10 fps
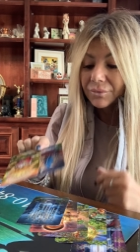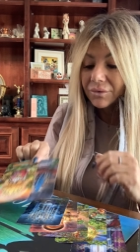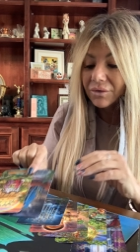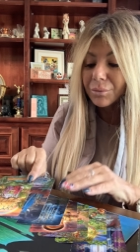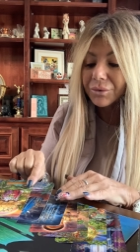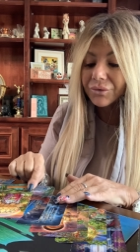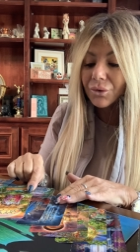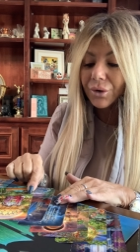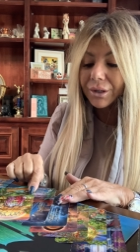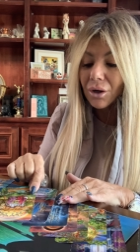Someone's
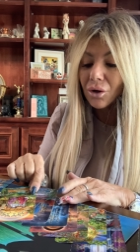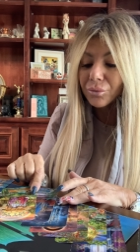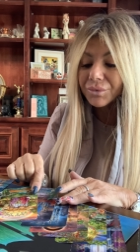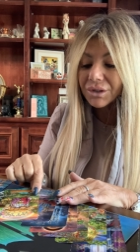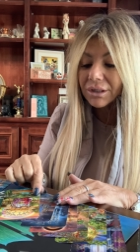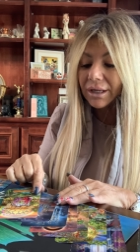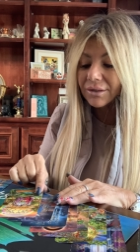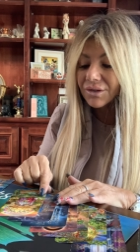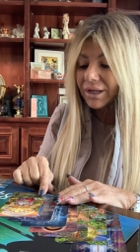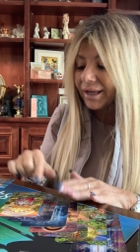going home to,
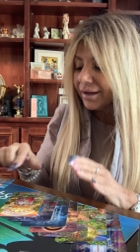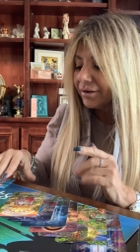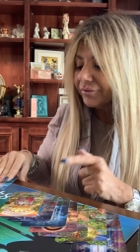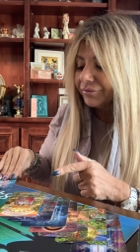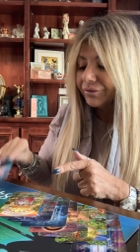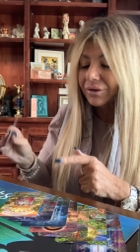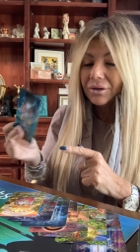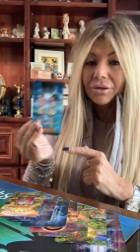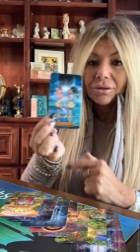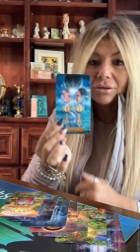to have
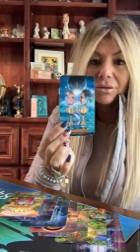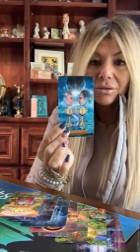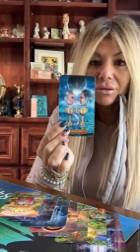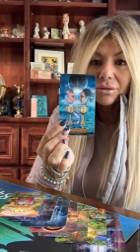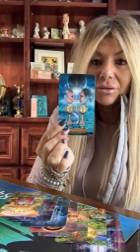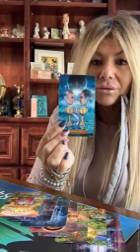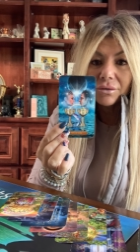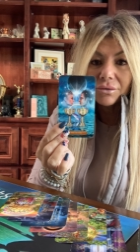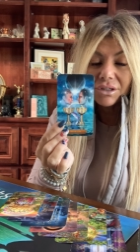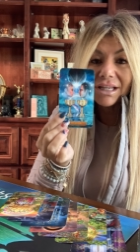
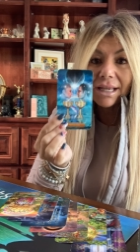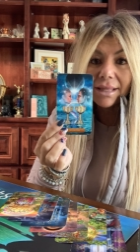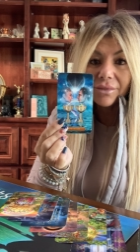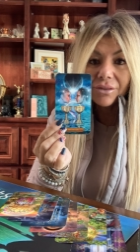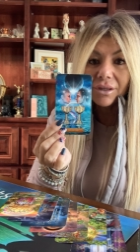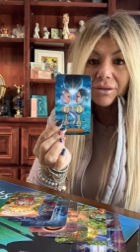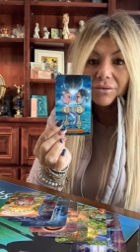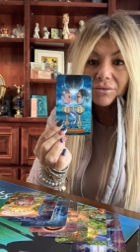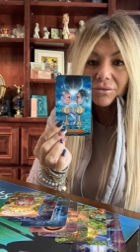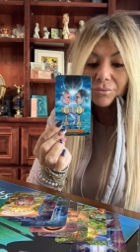to get
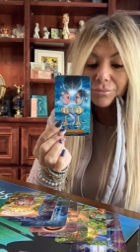this.